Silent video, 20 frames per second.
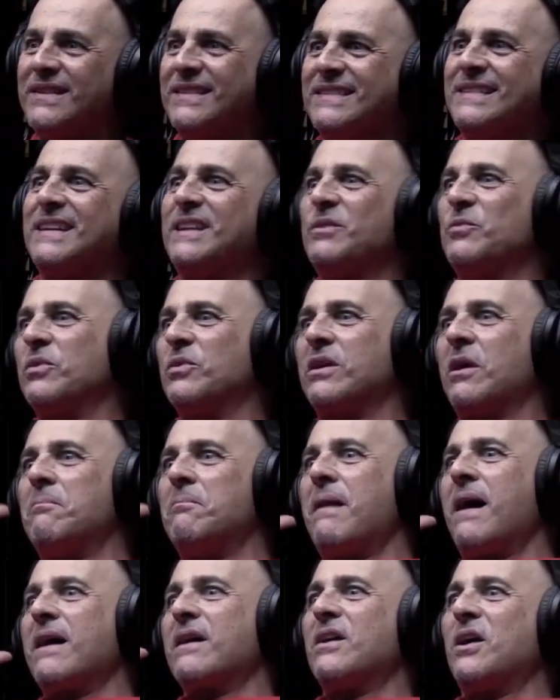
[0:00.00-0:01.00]
Then they would come
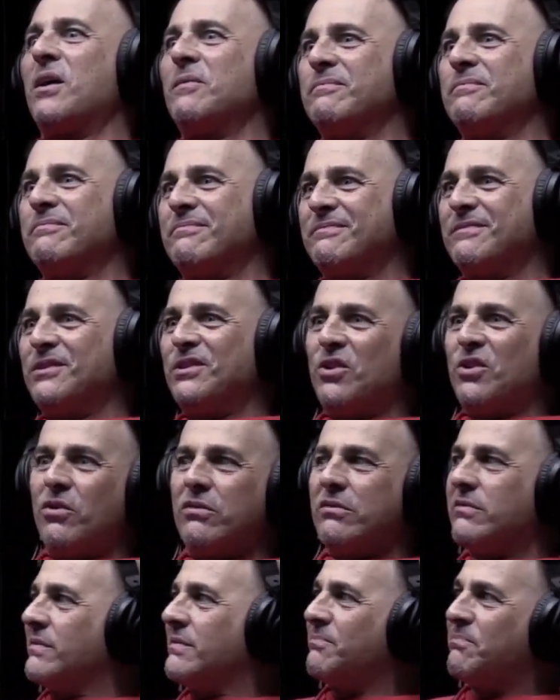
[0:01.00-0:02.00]
back up, you know,
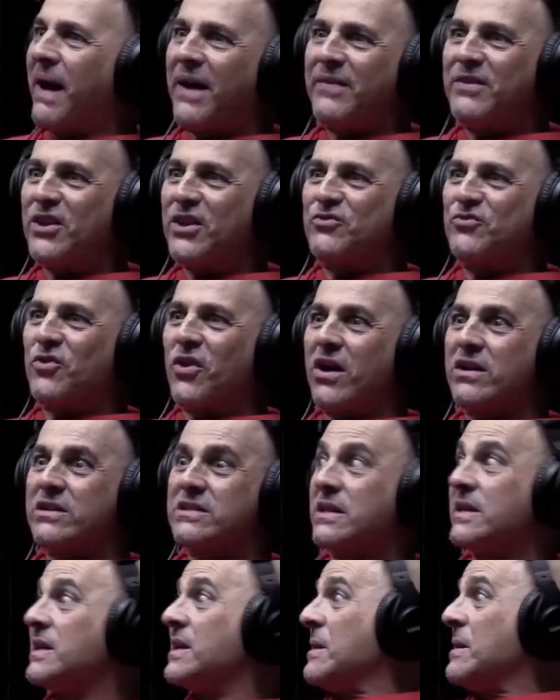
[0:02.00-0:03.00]
buy their
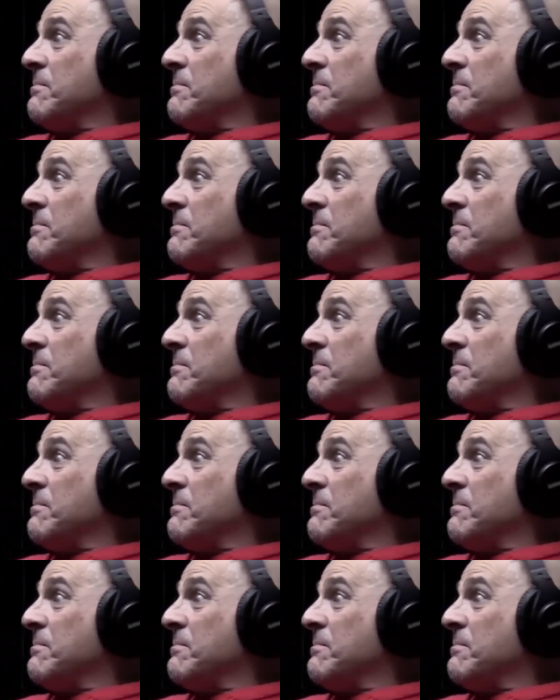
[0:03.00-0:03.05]
drugs.